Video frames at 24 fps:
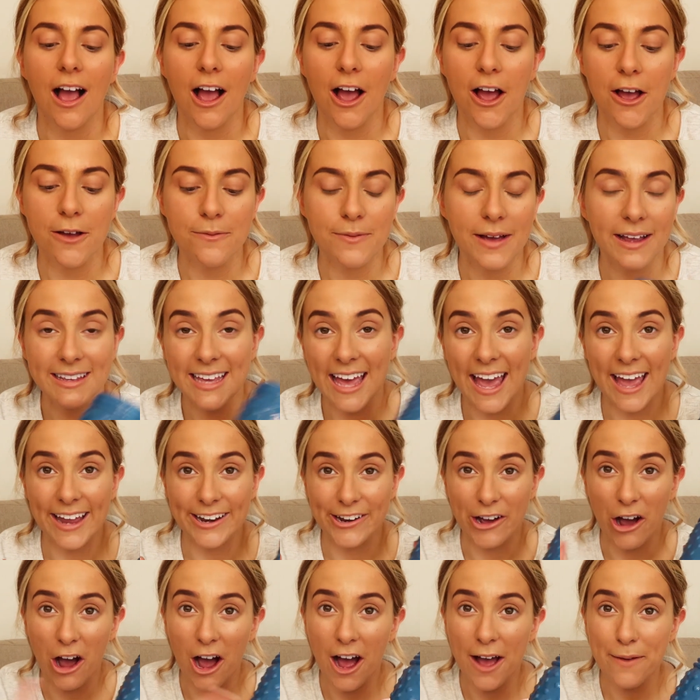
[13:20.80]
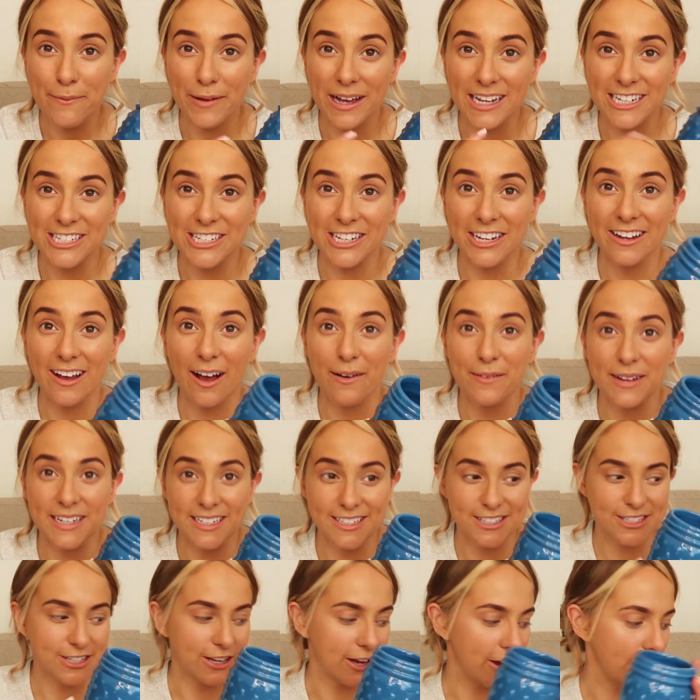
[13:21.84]
Again, I'm actually
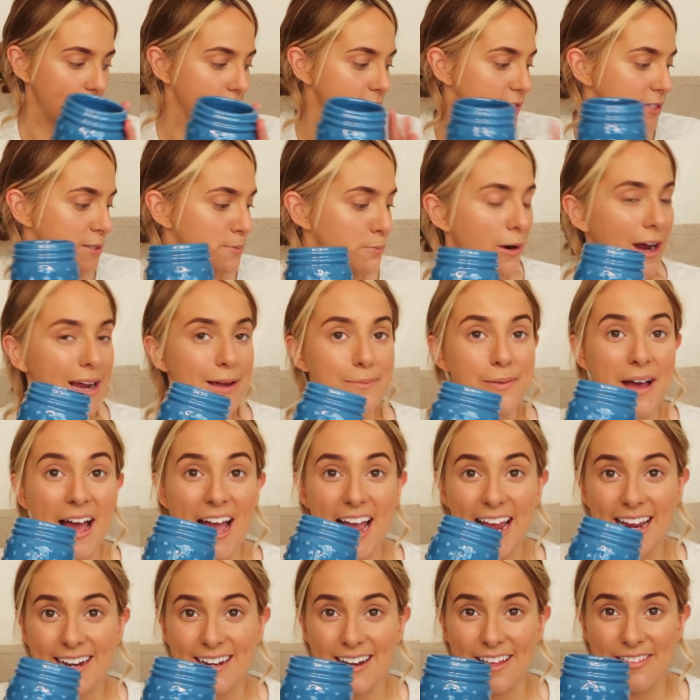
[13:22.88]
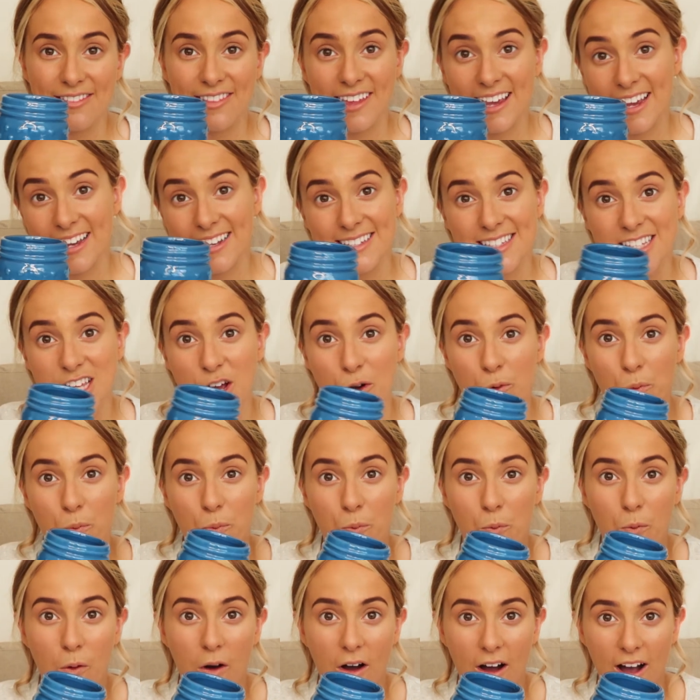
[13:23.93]
going to spray paint this
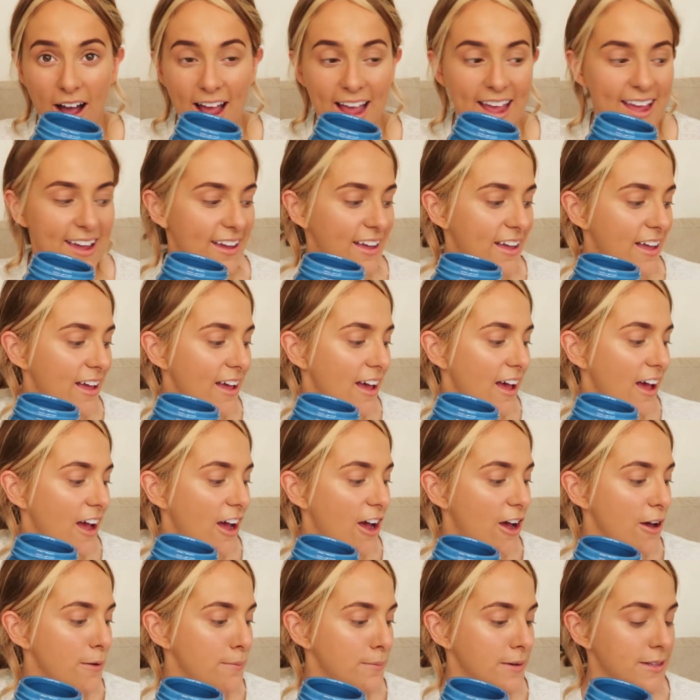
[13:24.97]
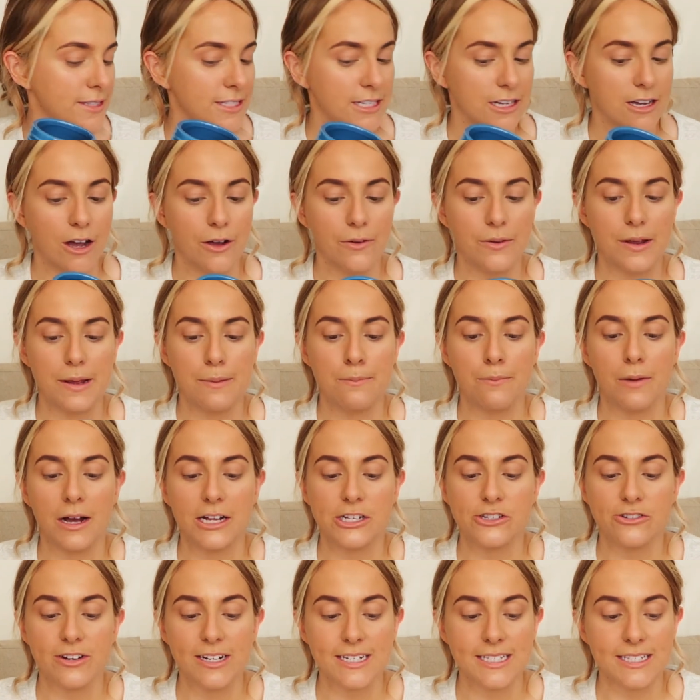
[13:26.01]
white to go in my
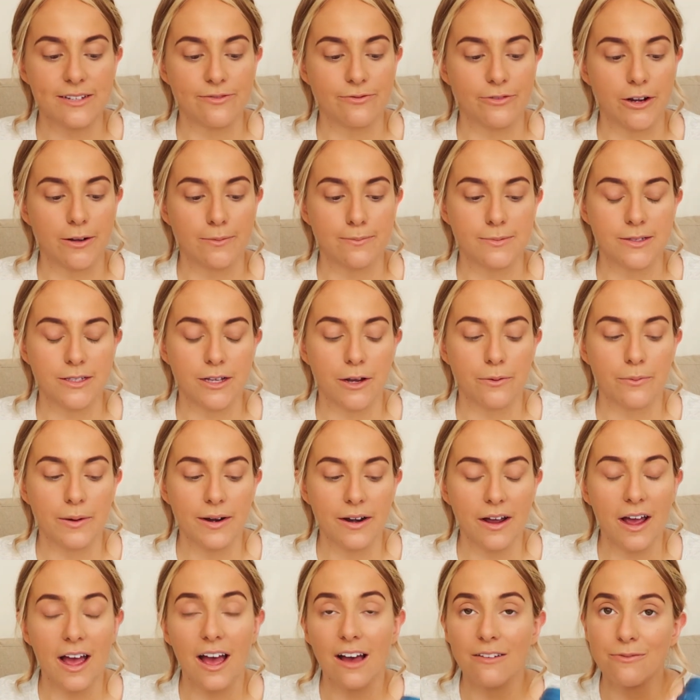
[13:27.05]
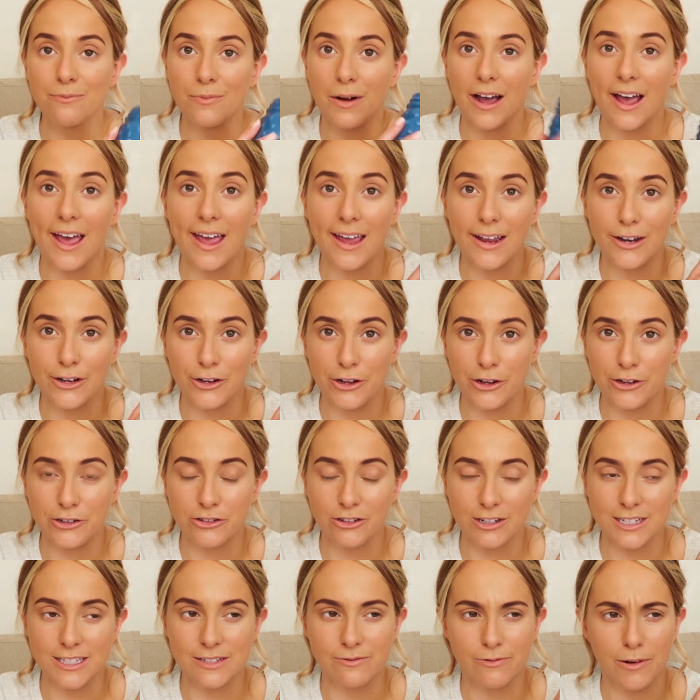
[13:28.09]
dressing room. So when I have my new
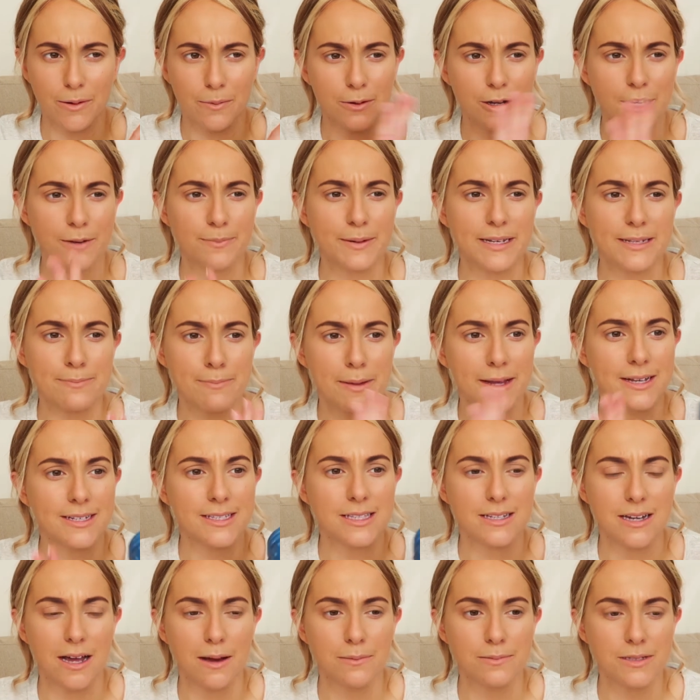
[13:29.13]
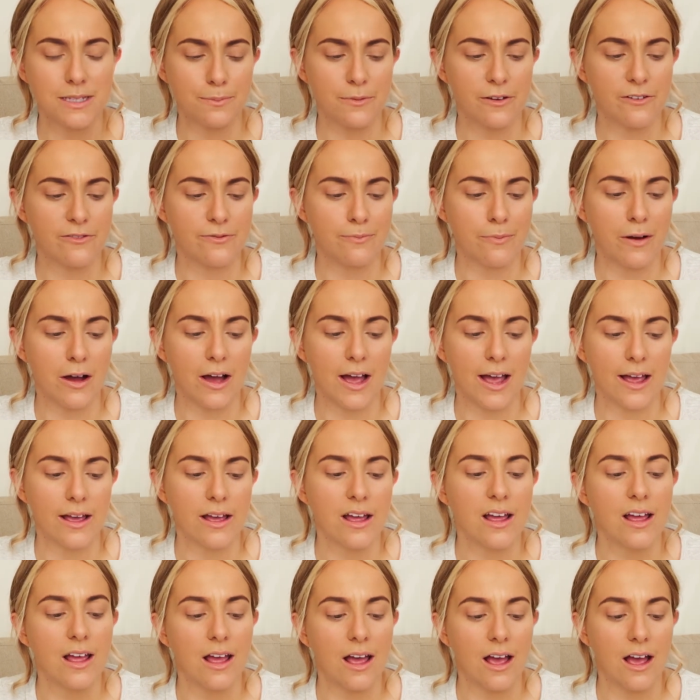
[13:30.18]
dressing room, I'm going to be mixing up some of my
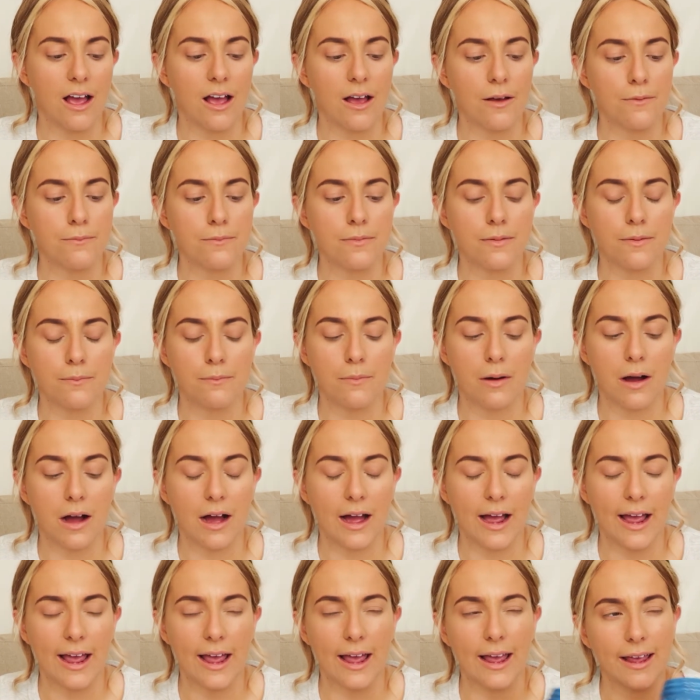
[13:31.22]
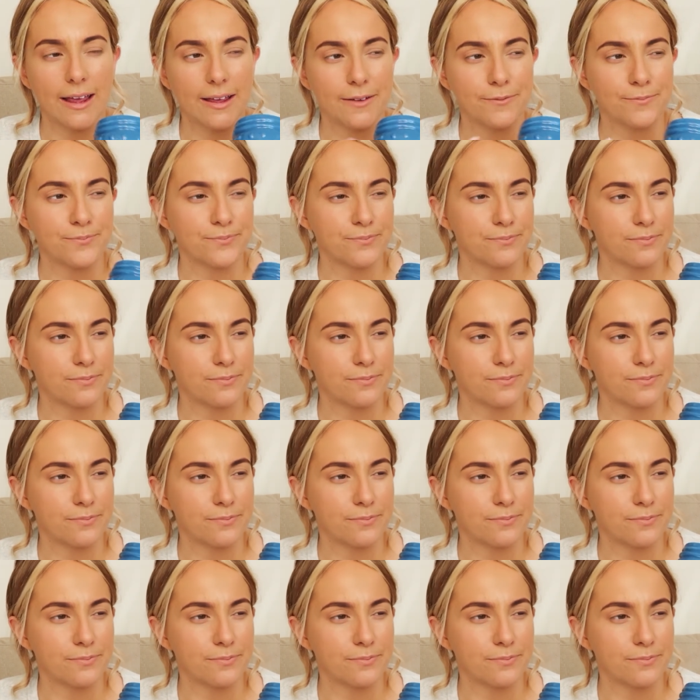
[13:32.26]
my